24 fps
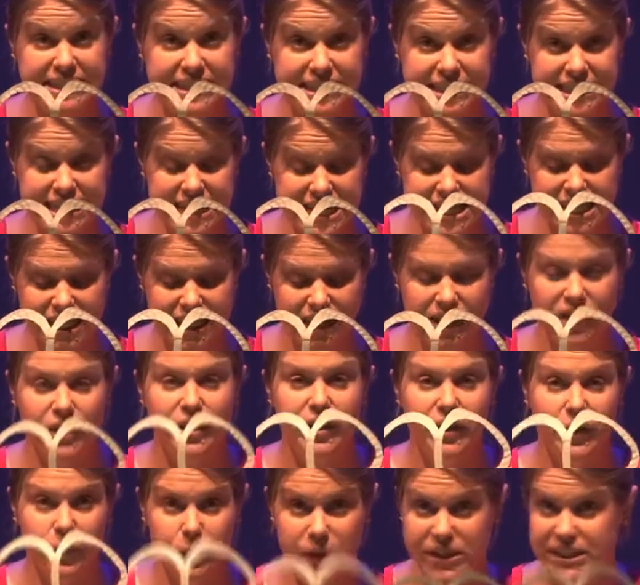stick,
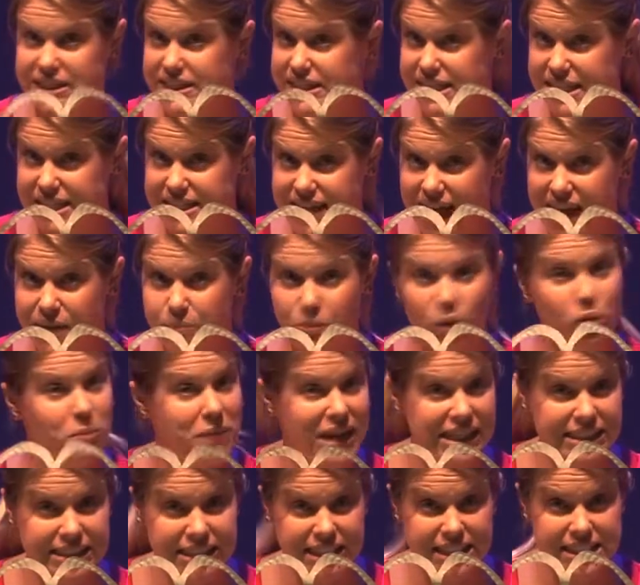with the sticky tape or
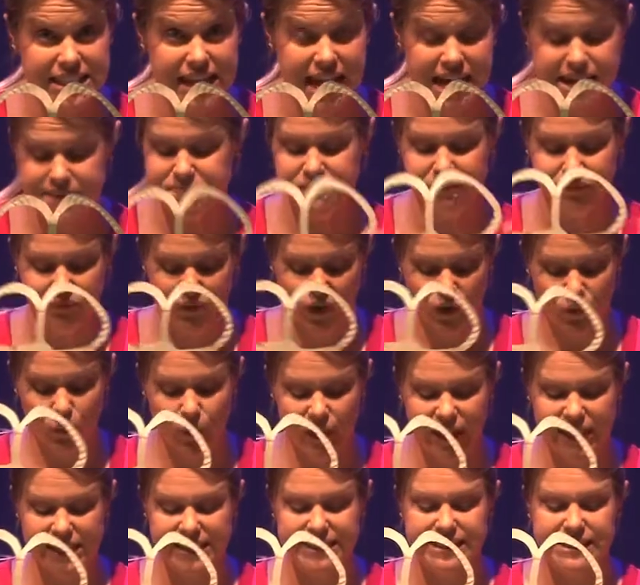masking tape,
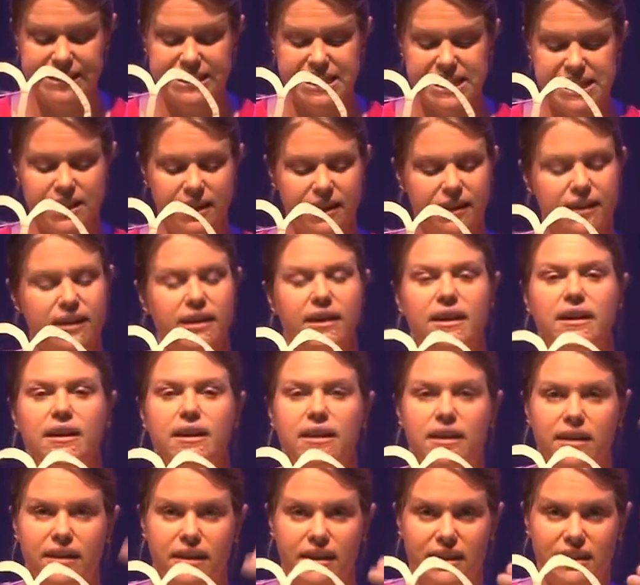we're going to stick
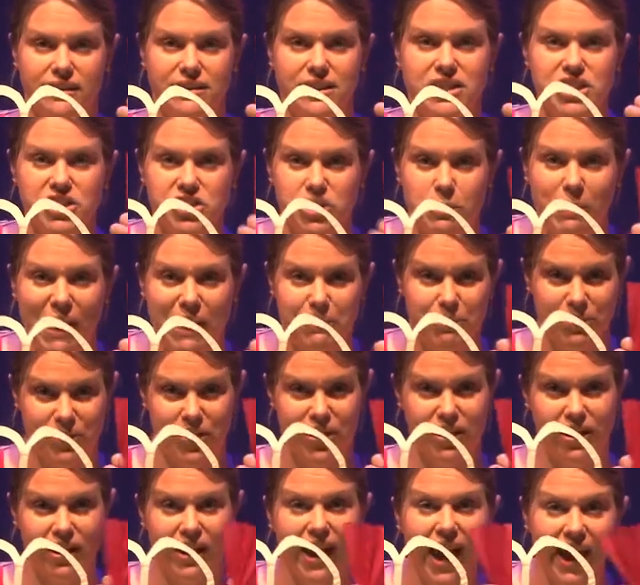the tissue paper on,
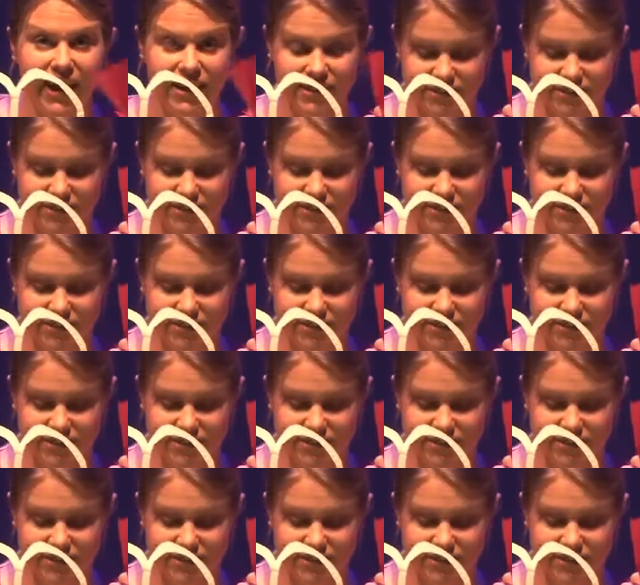okay?